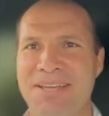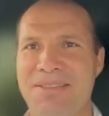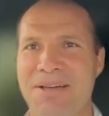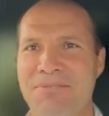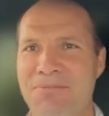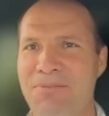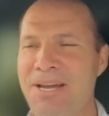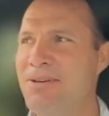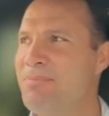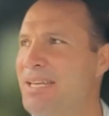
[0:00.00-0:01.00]
of
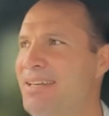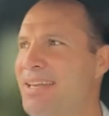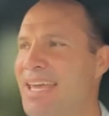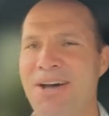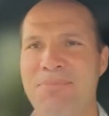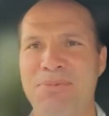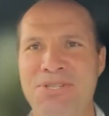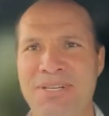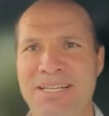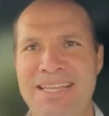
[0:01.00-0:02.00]
freedom and
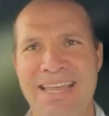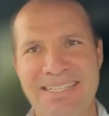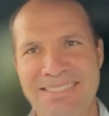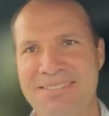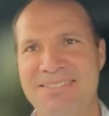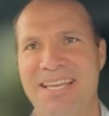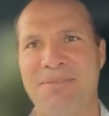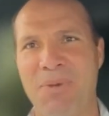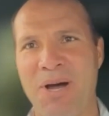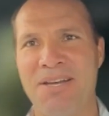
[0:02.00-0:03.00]
opportunity? That sounds like
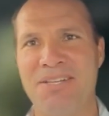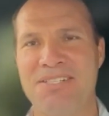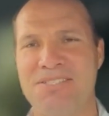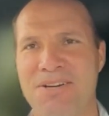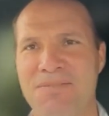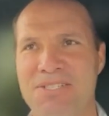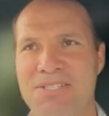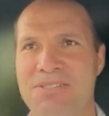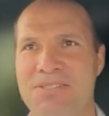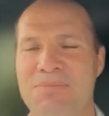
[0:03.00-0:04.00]
bondage and
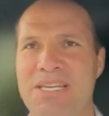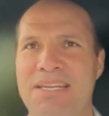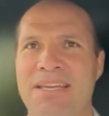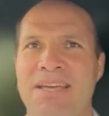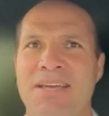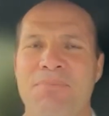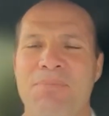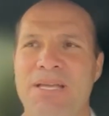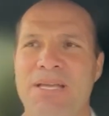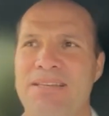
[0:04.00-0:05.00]
servitude to me.
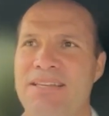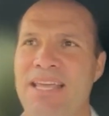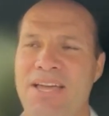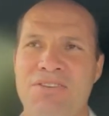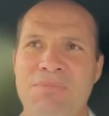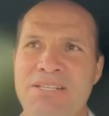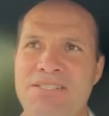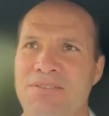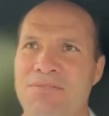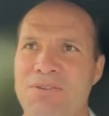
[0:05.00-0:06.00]
But yeah, you
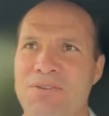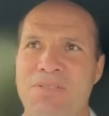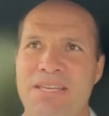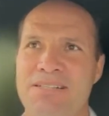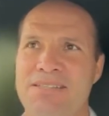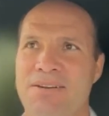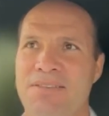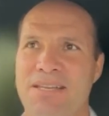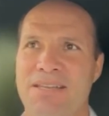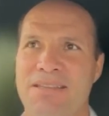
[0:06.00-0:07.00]
mentioned a few things there
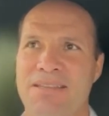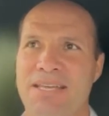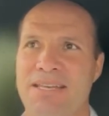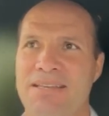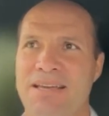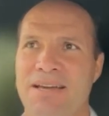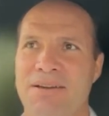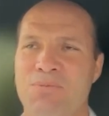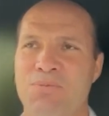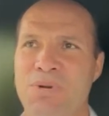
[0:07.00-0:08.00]
that
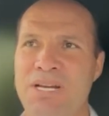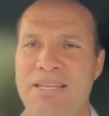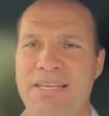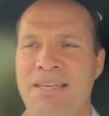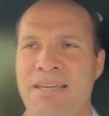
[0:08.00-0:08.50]
really